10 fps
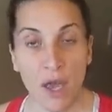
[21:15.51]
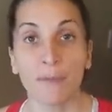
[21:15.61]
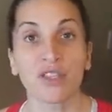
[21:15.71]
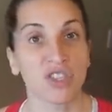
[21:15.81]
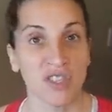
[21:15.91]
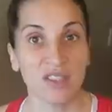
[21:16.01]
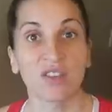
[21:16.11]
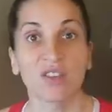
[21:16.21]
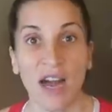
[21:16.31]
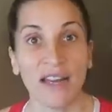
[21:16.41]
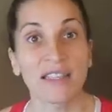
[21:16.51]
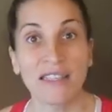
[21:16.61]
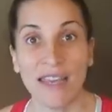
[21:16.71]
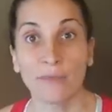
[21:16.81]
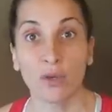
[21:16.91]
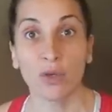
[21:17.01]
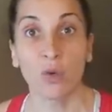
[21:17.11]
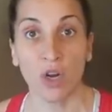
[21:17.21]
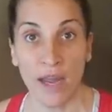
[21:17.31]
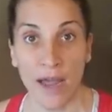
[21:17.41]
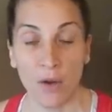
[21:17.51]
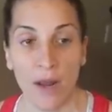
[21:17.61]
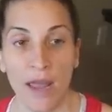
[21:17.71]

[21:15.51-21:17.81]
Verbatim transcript: but you still got a damn good workout.